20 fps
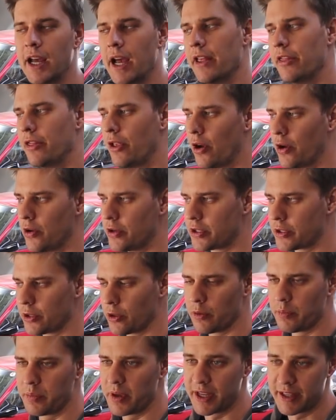and those
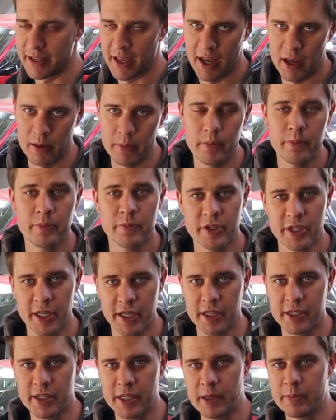sort of big name
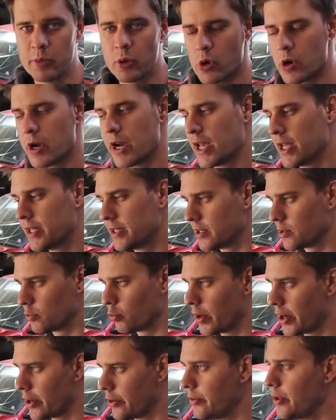CNC ported heads as
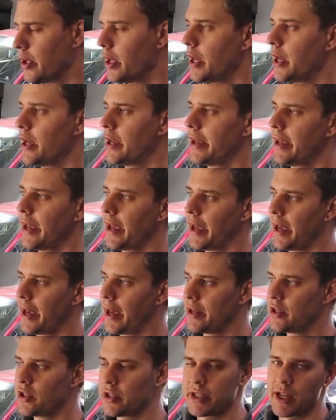well.
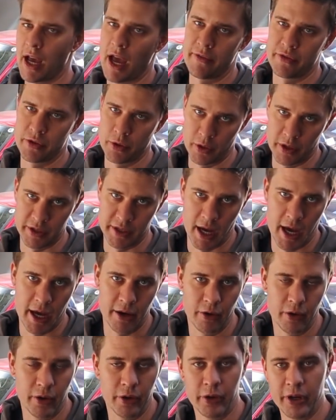Just to have sort of
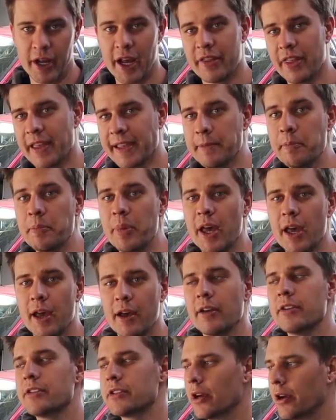data on how they
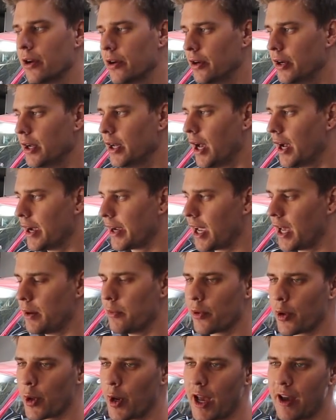compare. So again,
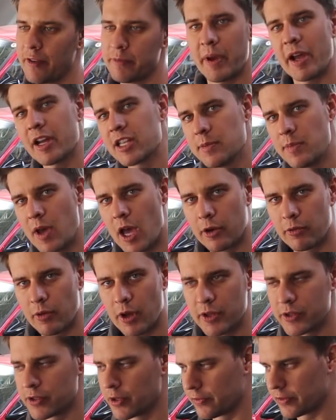we're going to have back-to-back
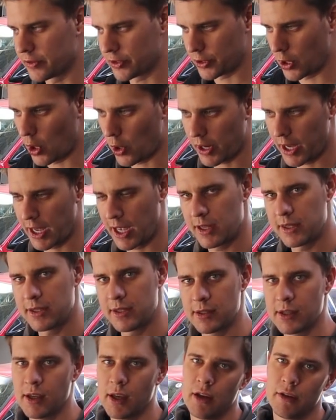runs of stock
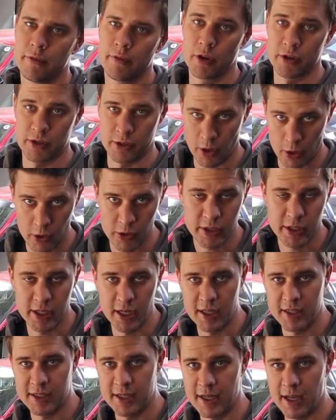heads versus those
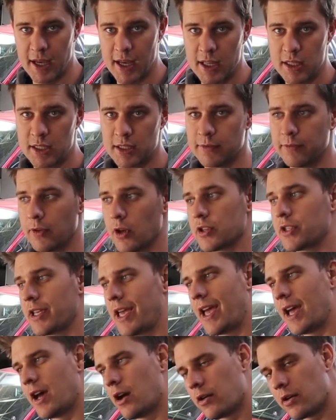CNC heads versus
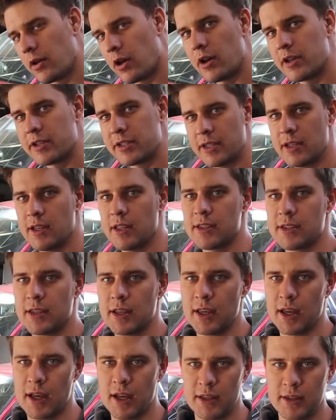our guys'
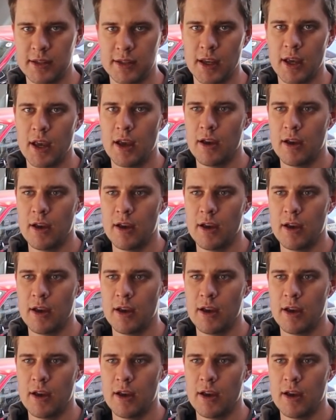CNC heads,